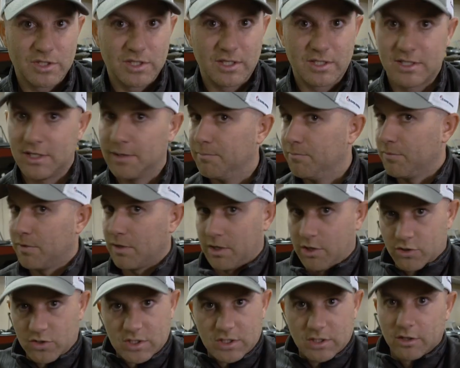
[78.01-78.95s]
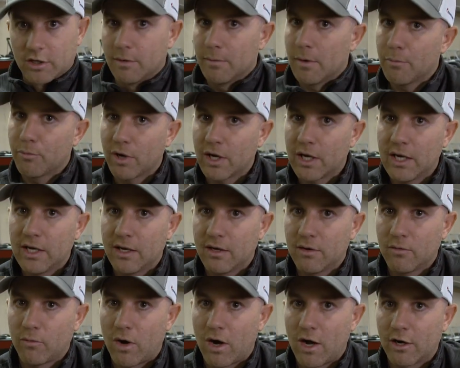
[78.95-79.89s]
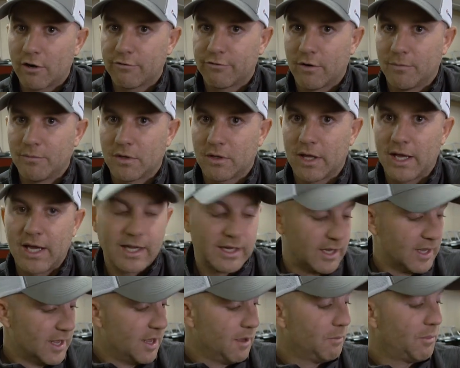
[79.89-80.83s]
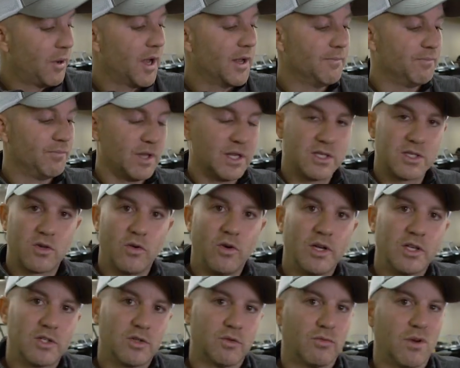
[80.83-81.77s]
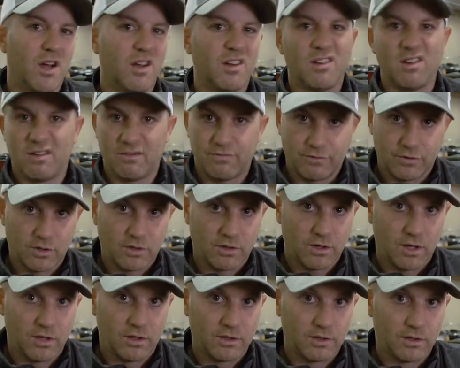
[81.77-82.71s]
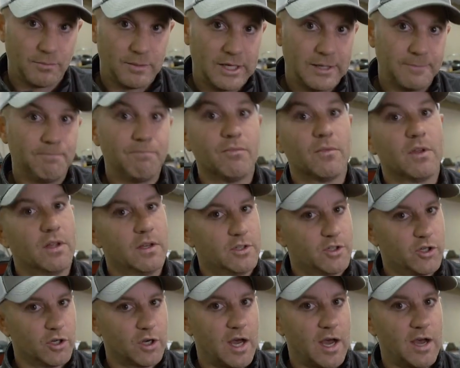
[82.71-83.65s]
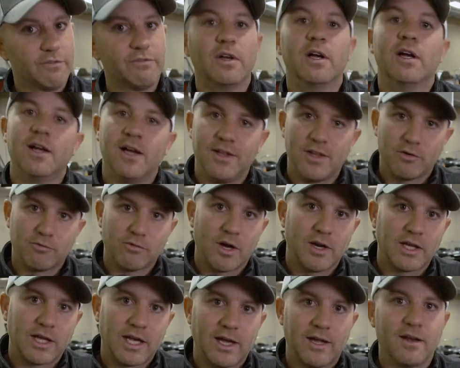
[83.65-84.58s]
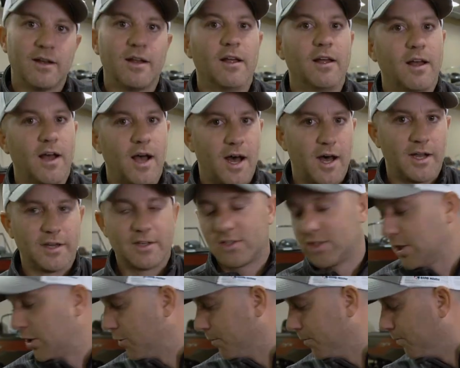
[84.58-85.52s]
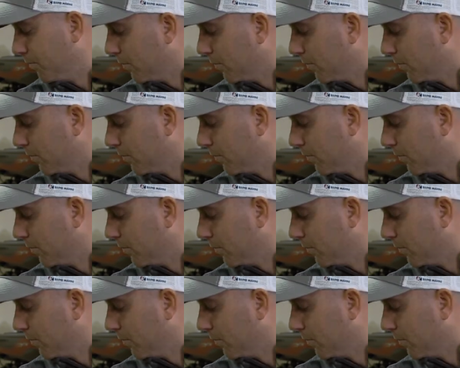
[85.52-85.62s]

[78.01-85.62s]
system. You're still going to be bringing in water from the lake, but it's going to run for a little bit, turn off, and then run again on its own.